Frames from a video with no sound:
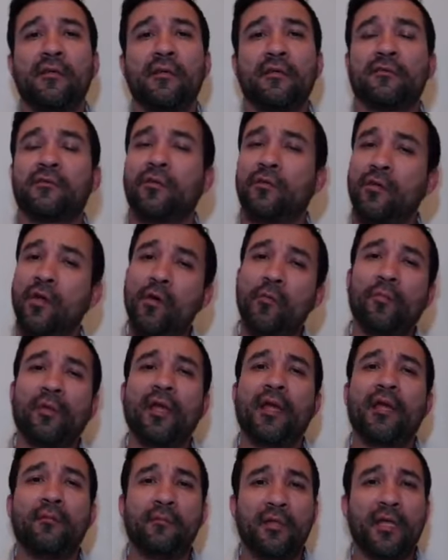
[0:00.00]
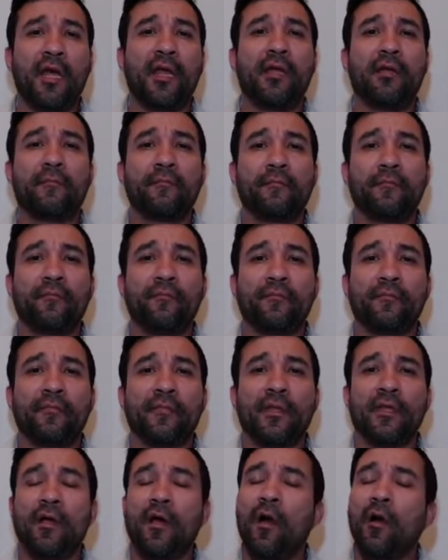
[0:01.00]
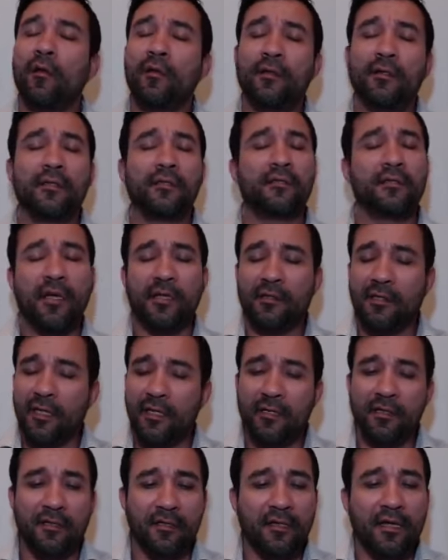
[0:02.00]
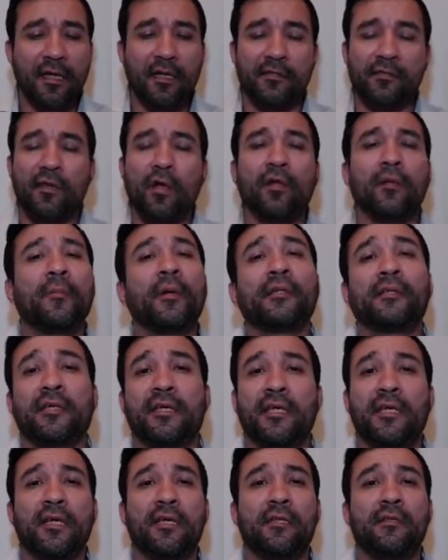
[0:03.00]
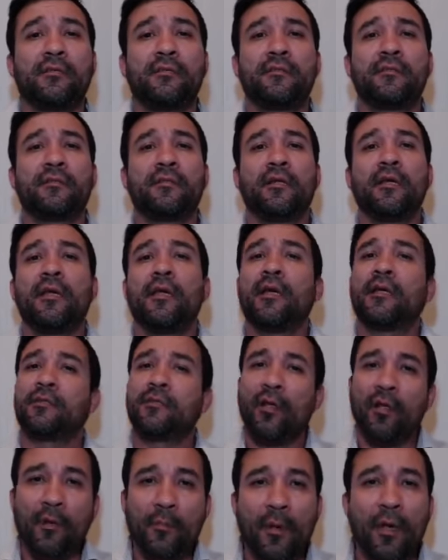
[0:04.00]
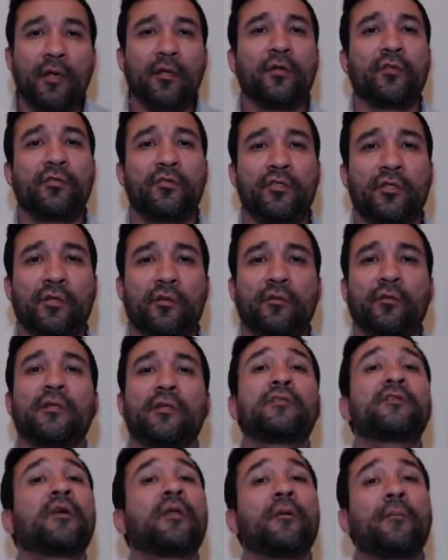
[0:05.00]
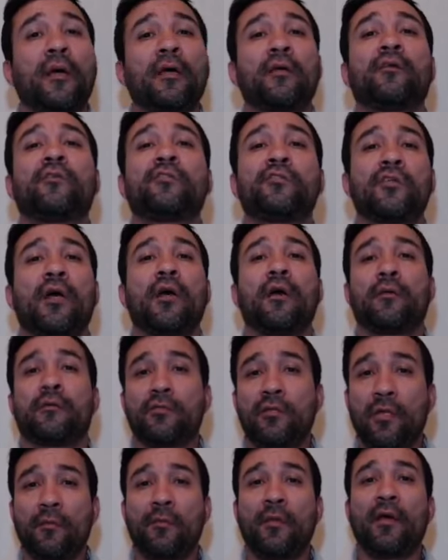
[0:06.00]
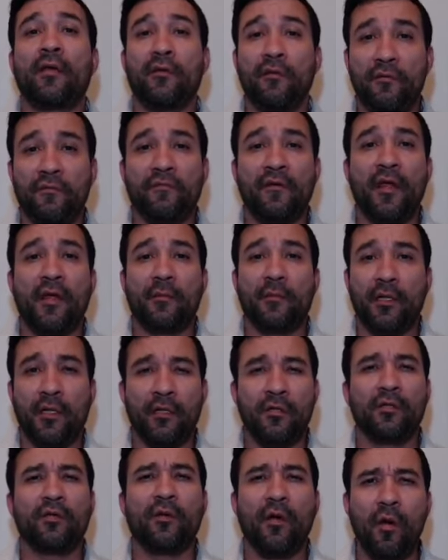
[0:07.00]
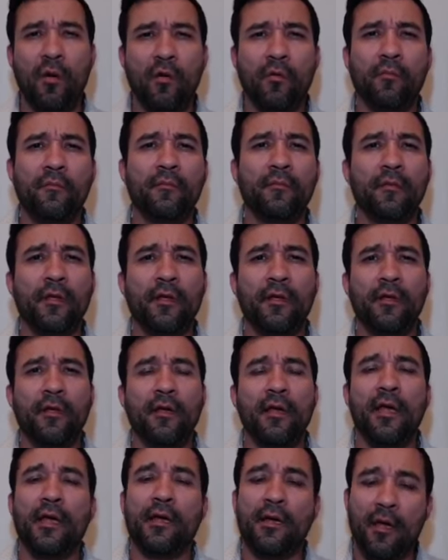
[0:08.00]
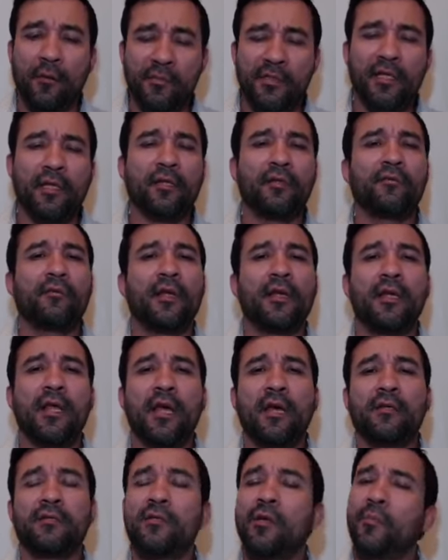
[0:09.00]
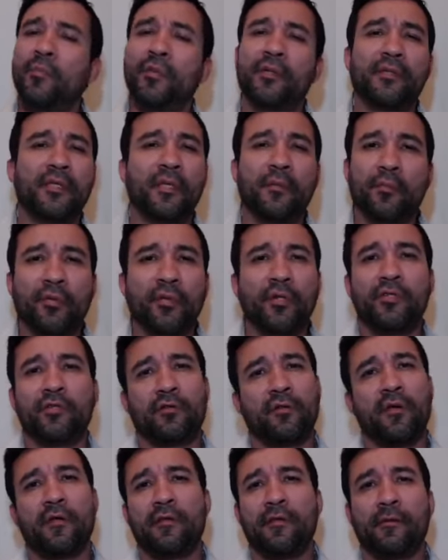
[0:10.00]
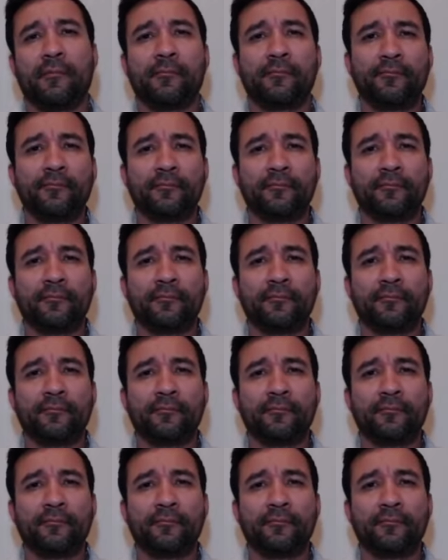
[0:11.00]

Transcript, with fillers: So no blame game. All it is, at the end of the day, it's all about the kids. It's all about your children. It's all about your child. It's all about your family and your home. And I'm telling you right now, don't put that pressure on them.